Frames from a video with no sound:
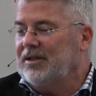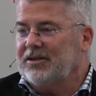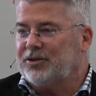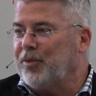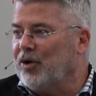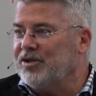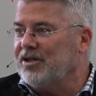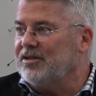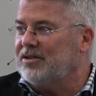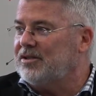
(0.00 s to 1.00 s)

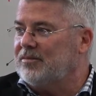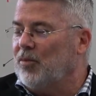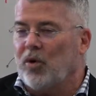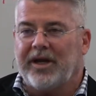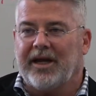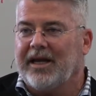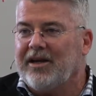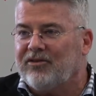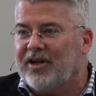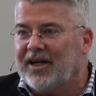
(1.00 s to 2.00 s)
Spurgeon's Morning and
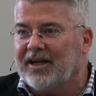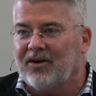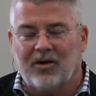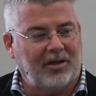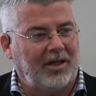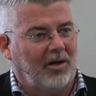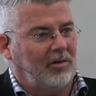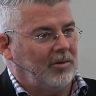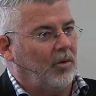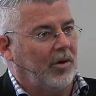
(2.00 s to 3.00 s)
Evening, or, you
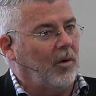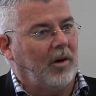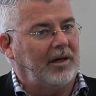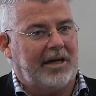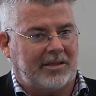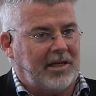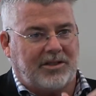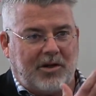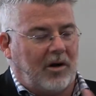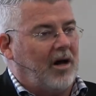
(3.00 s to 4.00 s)
know, or yes, I
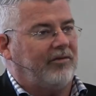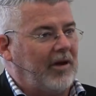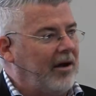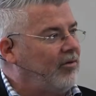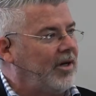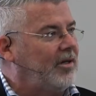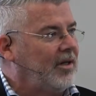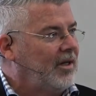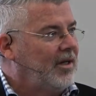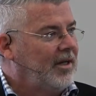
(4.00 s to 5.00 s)
start off every
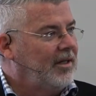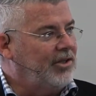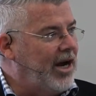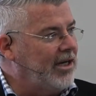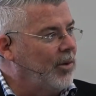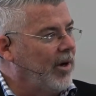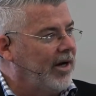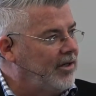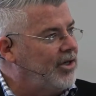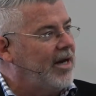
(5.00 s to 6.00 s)

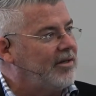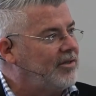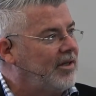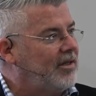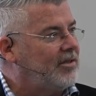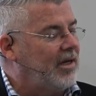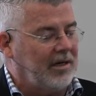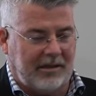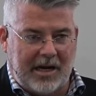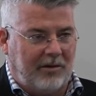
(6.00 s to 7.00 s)
January in Genesis
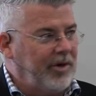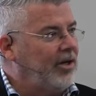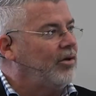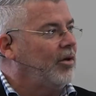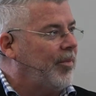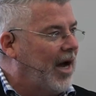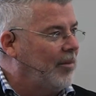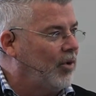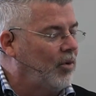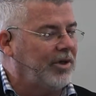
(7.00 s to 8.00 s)
and I read through the
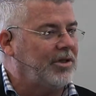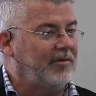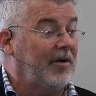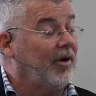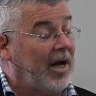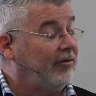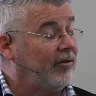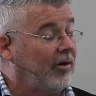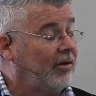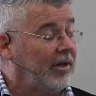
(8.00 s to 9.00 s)
Bible, which I've never gotten
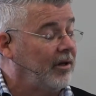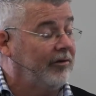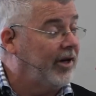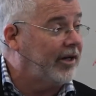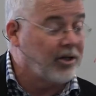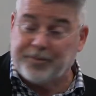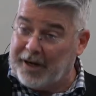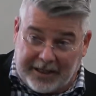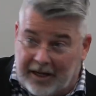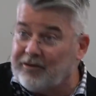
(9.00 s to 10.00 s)
farther than Leviticus,
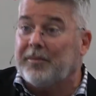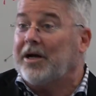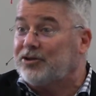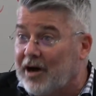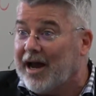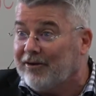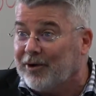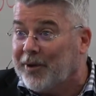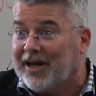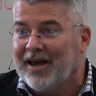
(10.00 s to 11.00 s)
but I give it my try
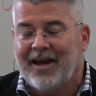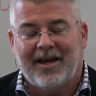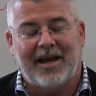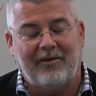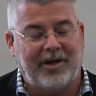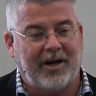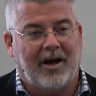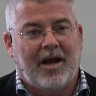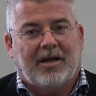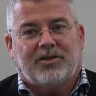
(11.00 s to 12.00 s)
every week, every year.